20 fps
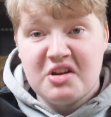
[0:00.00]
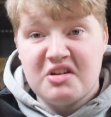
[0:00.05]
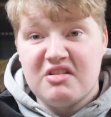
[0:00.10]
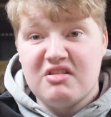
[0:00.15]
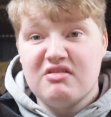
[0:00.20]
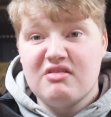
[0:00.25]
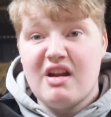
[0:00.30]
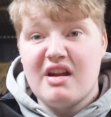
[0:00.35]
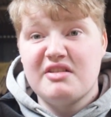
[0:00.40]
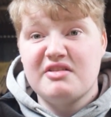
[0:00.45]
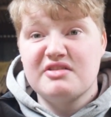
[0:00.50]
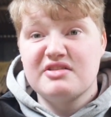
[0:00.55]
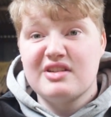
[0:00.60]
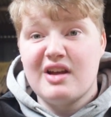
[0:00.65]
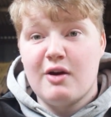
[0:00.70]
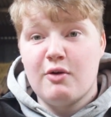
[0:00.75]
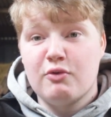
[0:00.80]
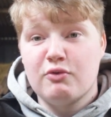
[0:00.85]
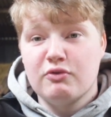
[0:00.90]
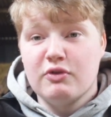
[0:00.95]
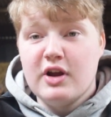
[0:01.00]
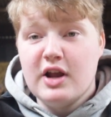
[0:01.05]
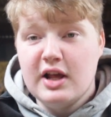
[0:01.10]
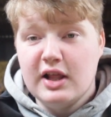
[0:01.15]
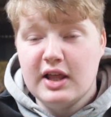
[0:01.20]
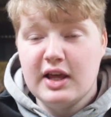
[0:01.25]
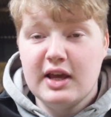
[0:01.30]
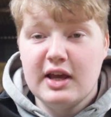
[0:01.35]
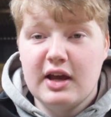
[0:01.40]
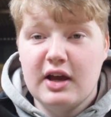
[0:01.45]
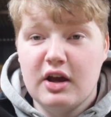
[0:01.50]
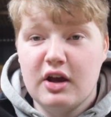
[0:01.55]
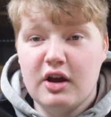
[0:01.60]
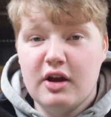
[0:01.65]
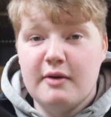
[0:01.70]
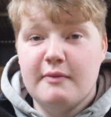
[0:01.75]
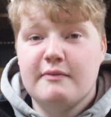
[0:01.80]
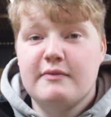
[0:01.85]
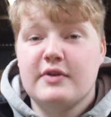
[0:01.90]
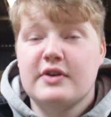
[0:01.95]
Grand as out really.
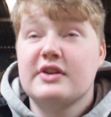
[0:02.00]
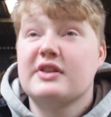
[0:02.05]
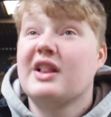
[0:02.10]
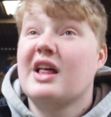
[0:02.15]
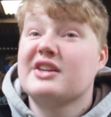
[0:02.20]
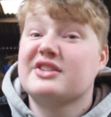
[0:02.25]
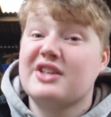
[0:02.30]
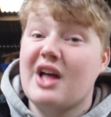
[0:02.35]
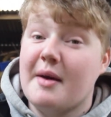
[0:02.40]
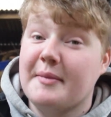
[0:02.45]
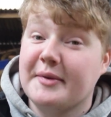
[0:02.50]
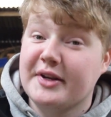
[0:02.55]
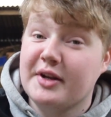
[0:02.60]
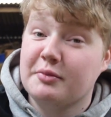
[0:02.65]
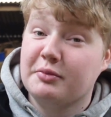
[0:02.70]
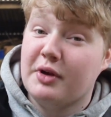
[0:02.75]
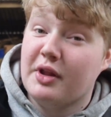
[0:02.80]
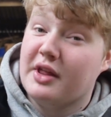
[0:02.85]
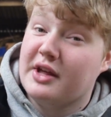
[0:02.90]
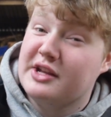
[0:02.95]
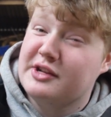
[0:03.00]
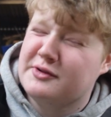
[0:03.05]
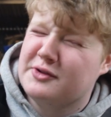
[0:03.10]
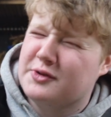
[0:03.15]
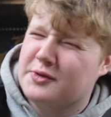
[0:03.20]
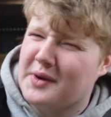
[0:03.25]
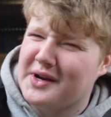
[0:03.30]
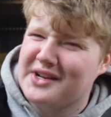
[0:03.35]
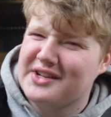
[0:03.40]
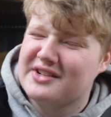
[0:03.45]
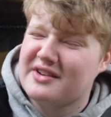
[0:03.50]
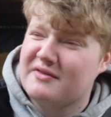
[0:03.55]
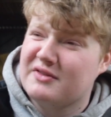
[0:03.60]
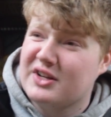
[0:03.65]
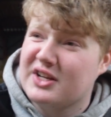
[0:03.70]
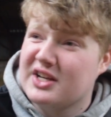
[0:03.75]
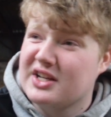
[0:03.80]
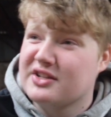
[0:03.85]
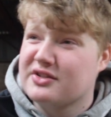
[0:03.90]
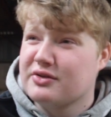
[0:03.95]
Last time I did one of these was
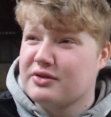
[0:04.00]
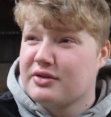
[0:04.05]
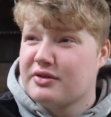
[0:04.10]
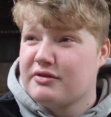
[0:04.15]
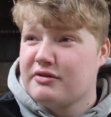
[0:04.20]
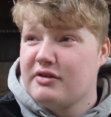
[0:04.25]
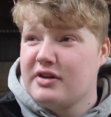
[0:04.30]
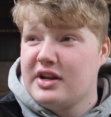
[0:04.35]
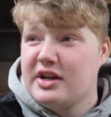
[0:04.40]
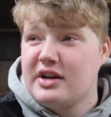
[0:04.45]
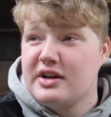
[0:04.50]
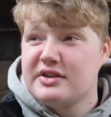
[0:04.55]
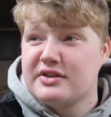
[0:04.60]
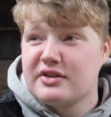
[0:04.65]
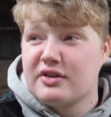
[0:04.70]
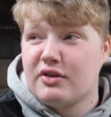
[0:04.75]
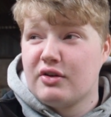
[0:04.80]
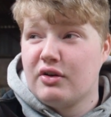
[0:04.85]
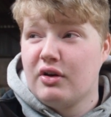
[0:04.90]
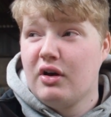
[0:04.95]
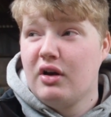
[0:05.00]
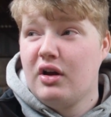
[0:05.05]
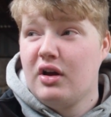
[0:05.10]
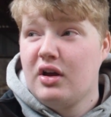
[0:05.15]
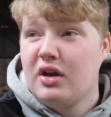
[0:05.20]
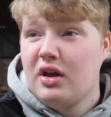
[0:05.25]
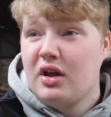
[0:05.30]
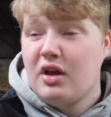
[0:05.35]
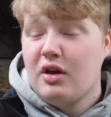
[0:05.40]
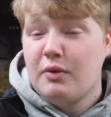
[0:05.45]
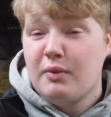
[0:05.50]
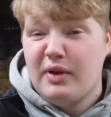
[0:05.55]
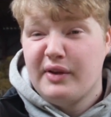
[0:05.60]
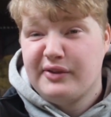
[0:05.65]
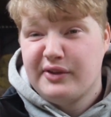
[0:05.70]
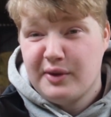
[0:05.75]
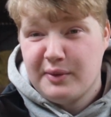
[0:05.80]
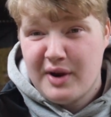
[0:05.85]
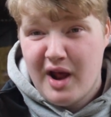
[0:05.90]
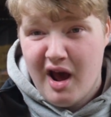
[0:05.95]
2017, so 3 years ago. Well,
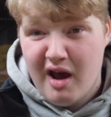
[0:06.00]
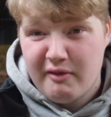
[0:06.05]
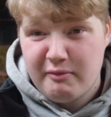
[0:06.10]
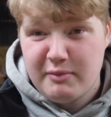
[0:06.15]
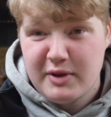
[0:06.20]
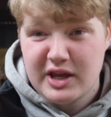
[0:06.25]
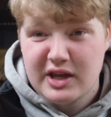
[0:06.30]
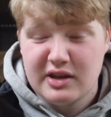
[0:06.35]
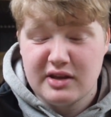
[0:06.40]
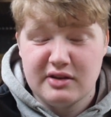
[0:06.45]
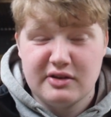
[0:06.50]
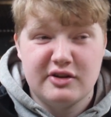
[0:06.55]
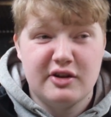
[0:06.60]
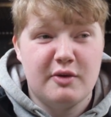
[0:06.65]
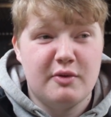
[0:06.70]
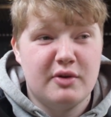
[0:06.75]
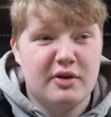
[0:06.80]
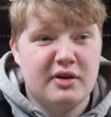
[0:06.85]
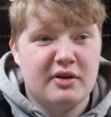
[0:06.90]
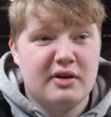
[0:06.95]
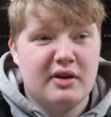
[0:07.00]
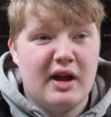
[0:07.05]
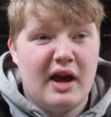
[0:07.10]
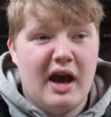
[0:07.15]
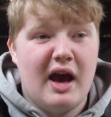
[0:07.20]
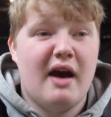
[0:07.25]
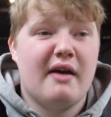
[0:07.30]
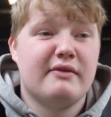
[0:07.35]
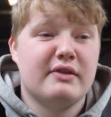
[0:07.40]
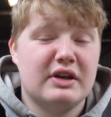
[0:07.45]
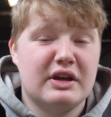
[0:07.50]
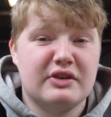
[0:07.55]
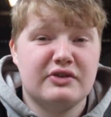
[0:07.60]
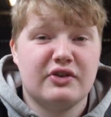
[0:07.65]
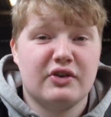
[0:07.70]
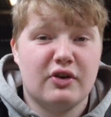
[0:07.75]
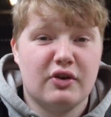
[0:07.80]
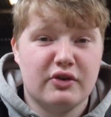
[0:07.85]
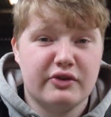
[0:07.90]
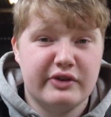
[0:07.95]
2.5 years
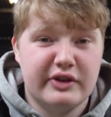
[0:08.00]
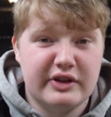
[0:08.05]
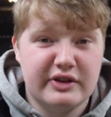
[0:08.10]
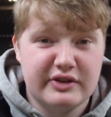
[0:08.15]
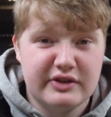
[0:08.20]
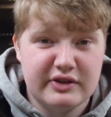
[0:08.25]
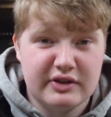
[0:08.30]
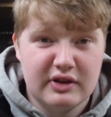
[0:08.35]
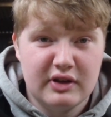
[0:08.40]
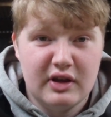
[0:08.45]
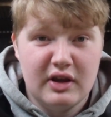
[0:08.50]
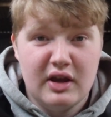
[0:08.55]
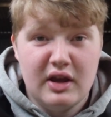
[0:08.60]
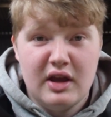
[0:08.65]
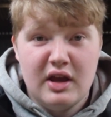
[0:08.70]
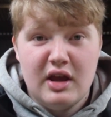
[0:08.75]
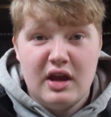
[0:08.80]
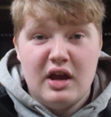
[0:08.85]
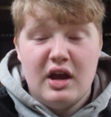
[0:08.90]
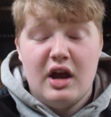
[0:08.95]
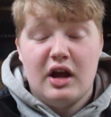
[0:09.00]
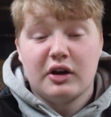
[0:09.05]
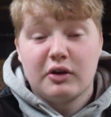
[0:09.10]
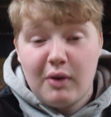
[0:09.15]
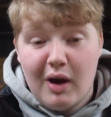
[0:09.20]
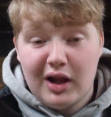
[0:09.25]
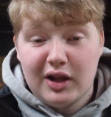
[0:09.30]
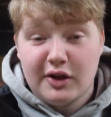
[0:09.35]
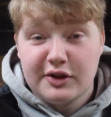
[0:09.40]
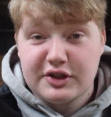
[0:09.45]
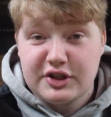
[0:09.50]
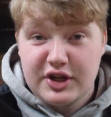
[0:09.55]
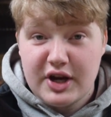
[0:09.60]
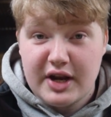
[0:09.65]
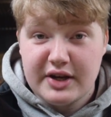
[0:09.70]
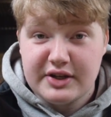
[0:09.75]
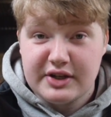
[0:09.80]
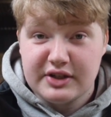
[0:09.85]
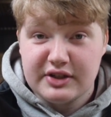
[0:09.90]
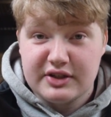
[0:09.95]
ago since. And quite a lot's
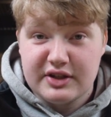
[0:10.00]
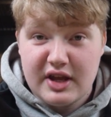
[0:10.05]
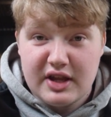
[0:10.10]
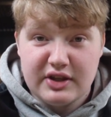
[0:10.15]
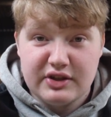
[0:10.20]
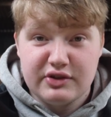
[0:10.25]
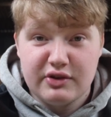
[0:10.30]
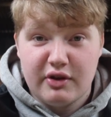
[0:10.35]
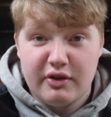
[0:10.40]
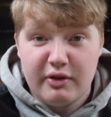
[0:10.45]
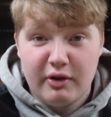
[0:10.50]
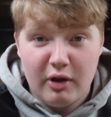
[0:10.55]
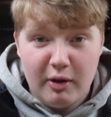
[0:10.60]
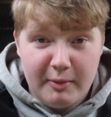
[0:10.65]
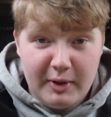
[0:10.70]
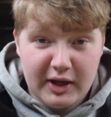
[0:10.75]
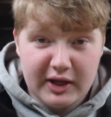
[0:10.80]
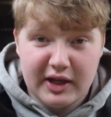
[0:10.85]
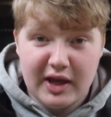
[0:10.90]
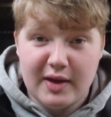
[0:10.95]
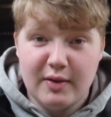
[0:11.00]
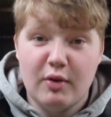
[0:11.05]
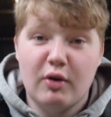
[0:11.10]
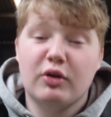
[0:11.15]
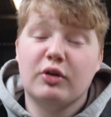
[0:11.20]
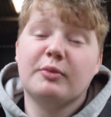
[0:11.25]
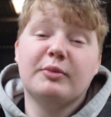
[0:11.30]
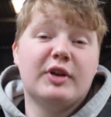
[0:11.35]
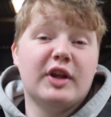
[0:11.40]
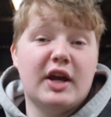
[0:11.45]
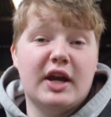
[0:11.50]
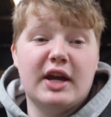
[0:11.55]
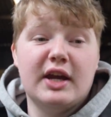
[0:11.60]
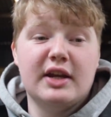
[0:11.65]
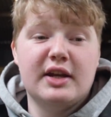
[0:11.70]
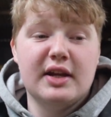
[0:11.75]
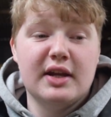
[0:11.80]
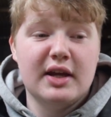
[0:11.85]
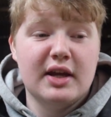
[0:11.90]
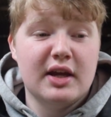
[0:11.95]
changed since then, so I thought I better keep you all
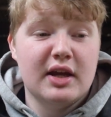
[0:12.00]
updated.